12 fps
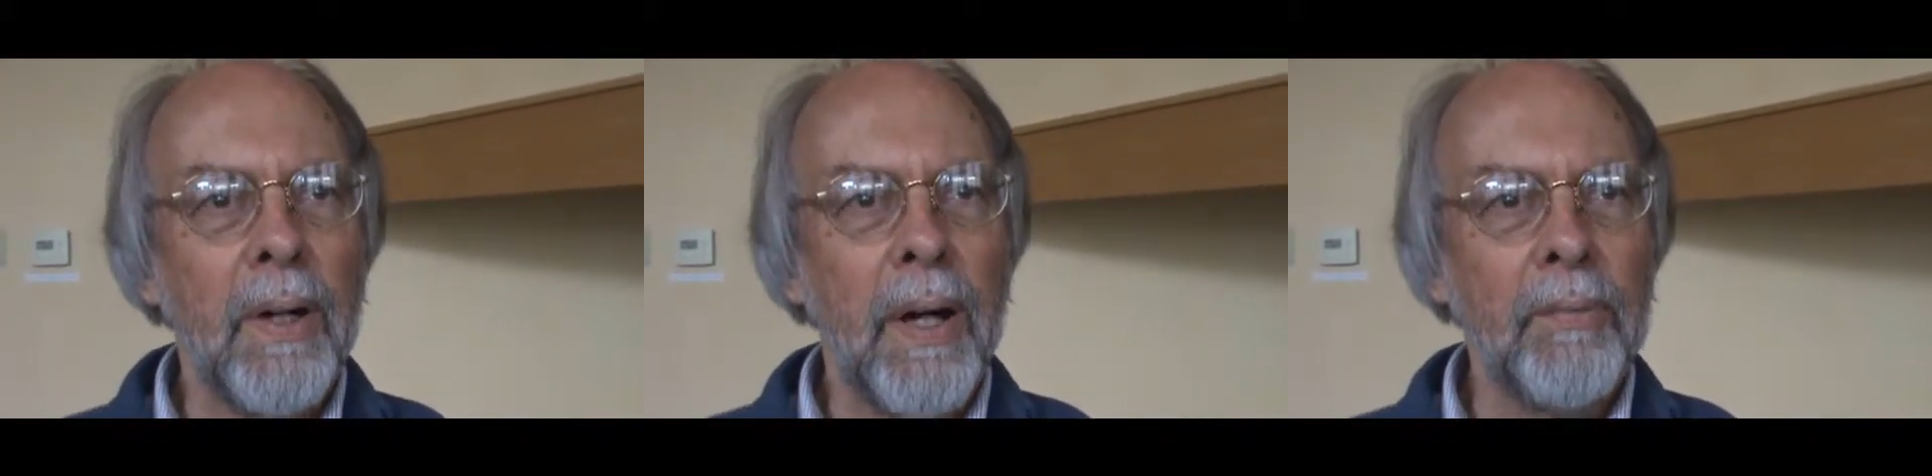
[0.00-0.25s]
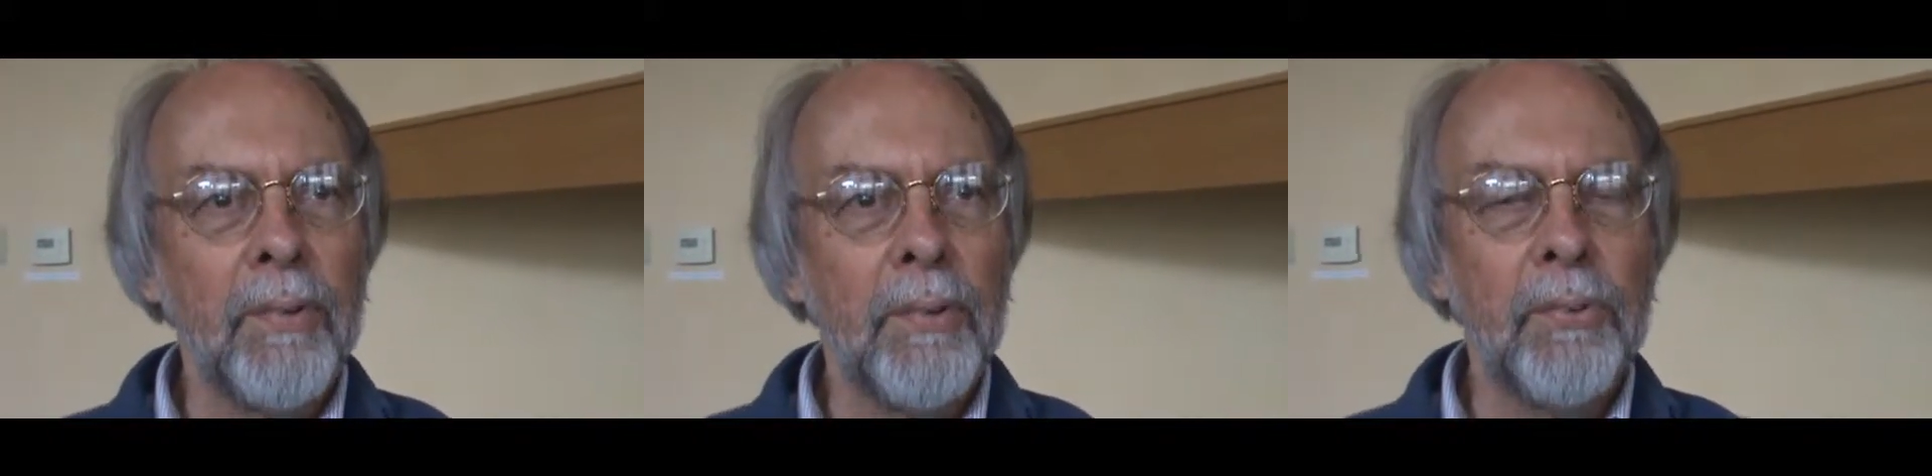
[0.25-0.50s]

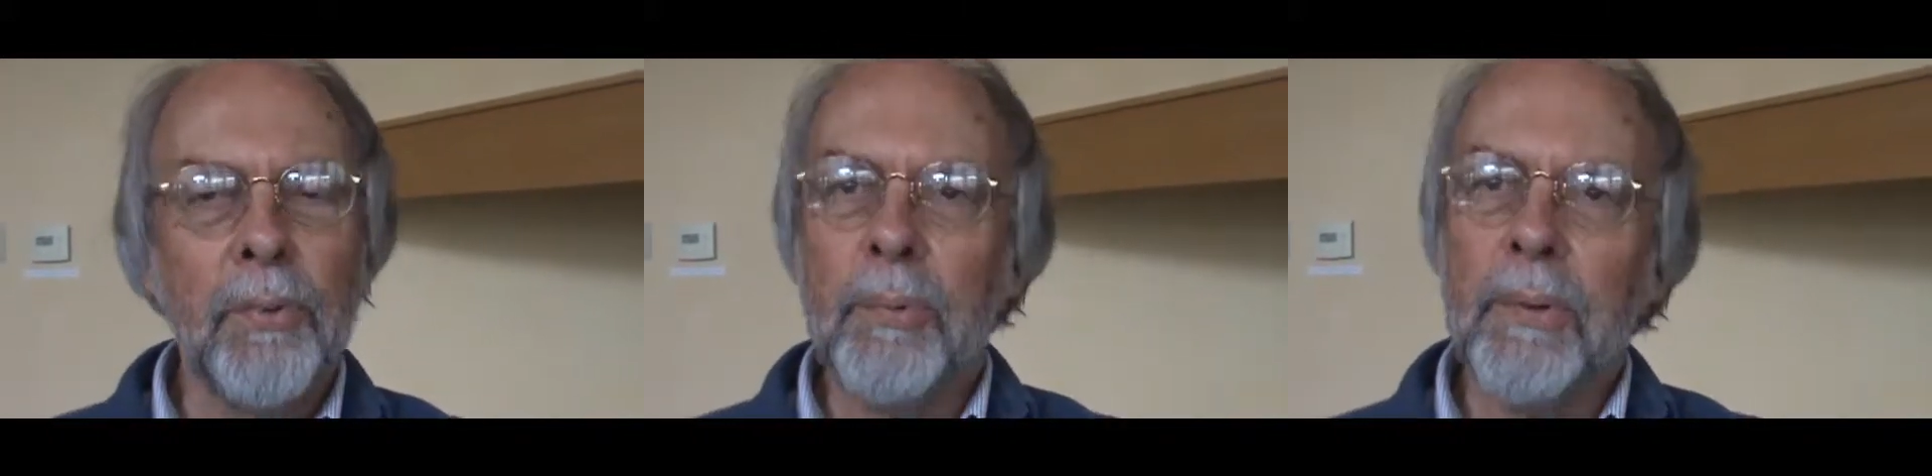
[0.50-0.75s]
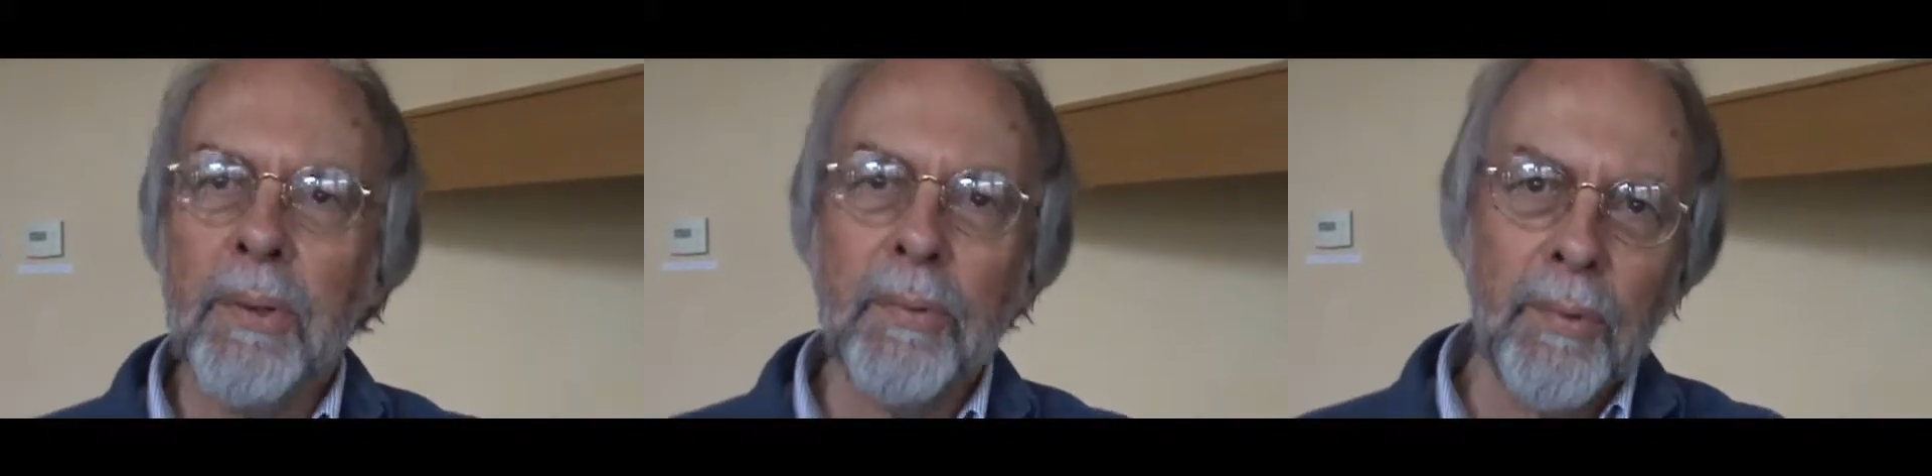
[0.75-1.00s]
I've also
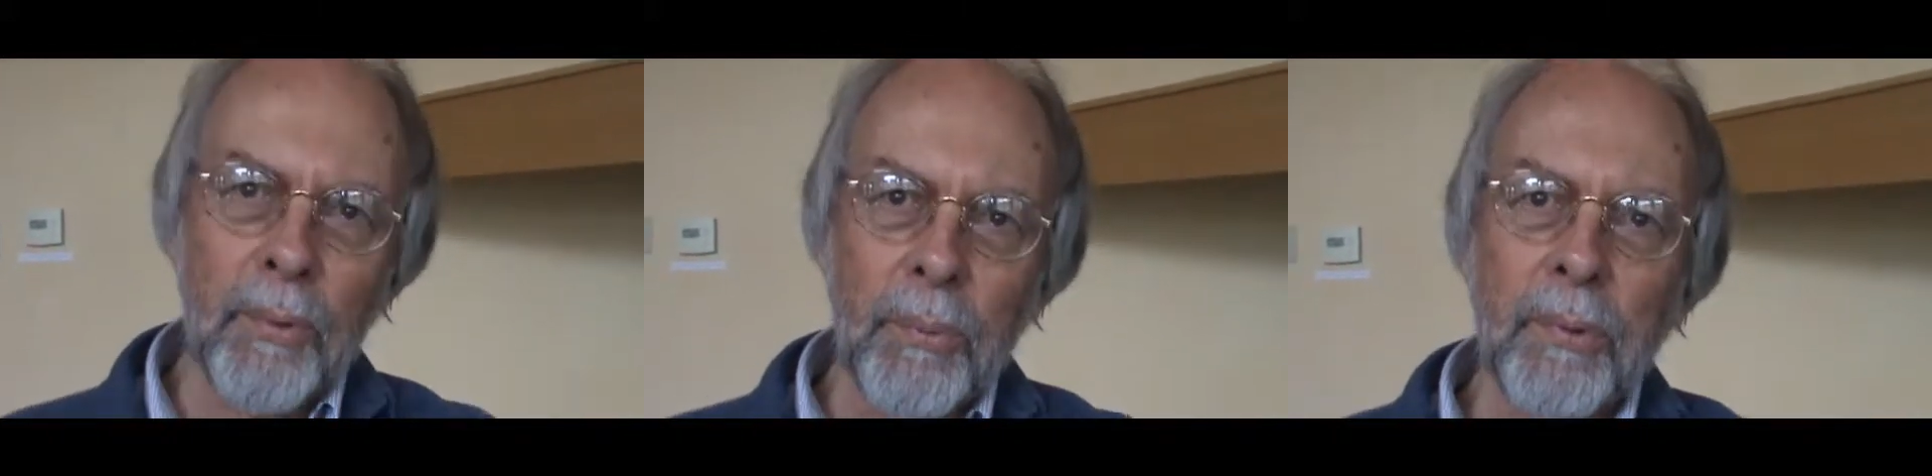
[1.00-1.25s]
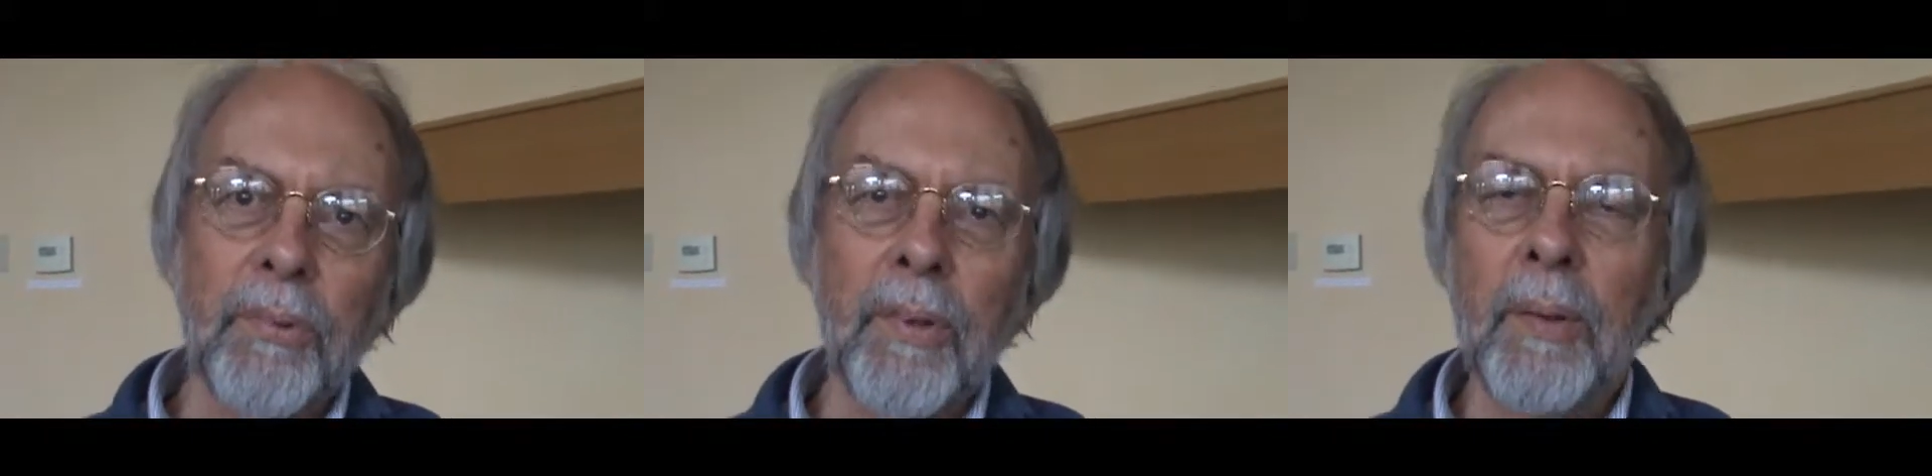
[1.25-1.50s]
been giving
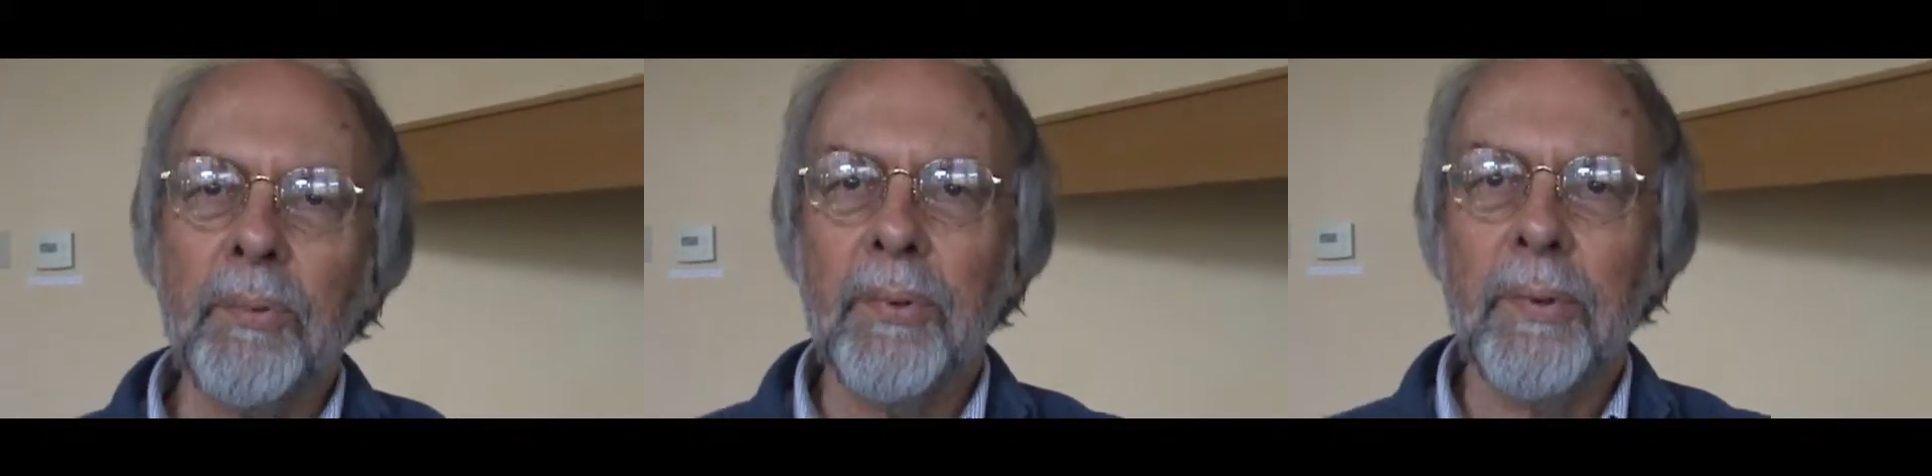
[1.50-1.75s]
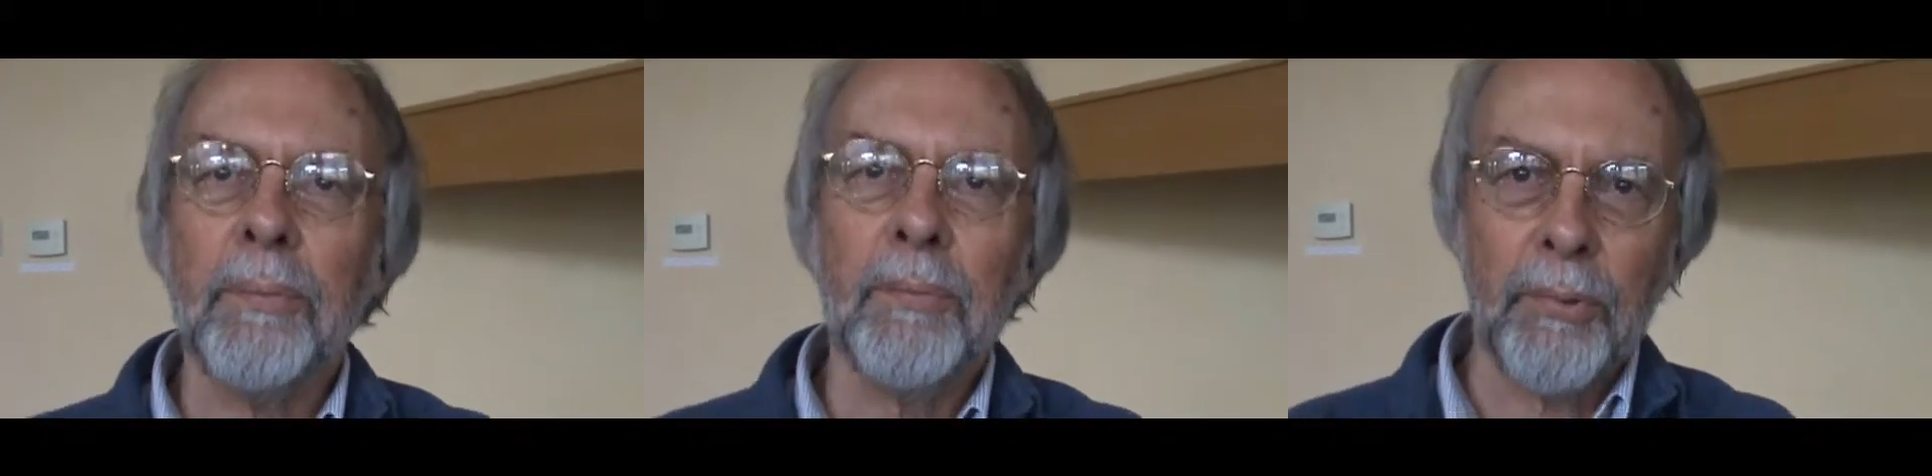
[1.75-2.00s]
workshops
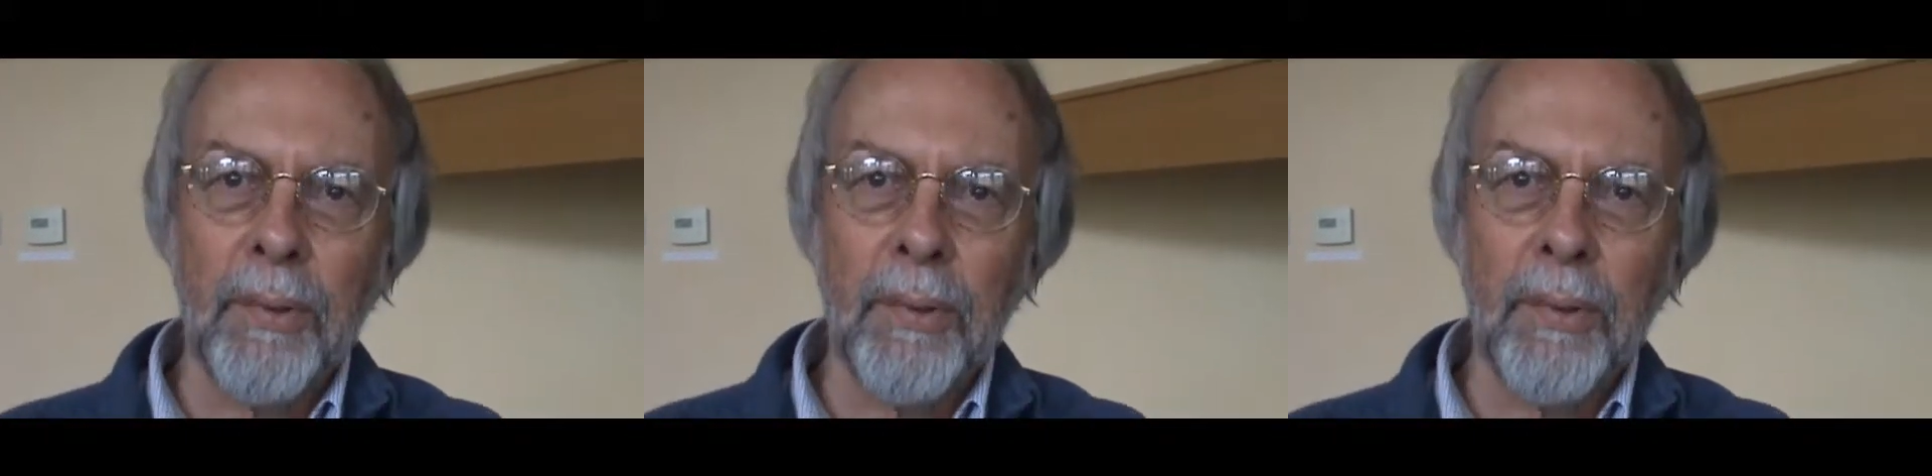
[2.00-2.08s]
and